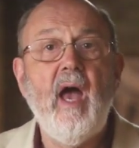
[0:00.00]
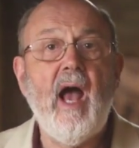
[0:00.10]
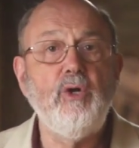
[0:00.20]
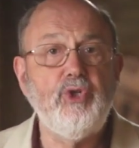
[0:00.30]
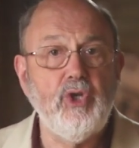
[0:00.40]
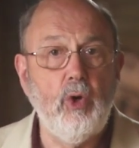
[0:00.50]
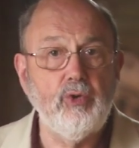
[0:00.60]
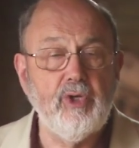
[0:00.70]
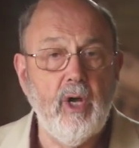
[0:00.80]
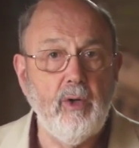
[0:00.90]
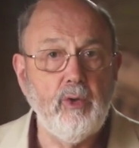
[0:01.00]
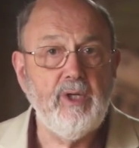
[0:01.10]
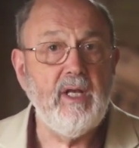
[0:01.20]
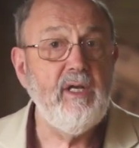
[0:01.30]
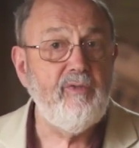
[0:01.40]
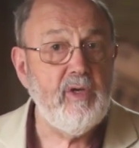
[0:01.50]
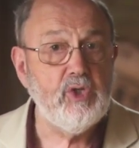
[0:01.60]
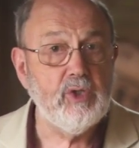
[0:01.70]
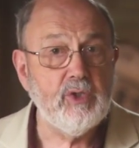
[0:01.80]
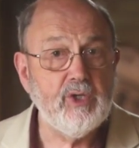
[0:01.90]
household code in
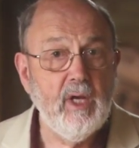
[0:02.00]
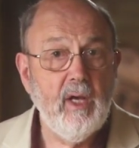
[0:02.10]
Ephesians,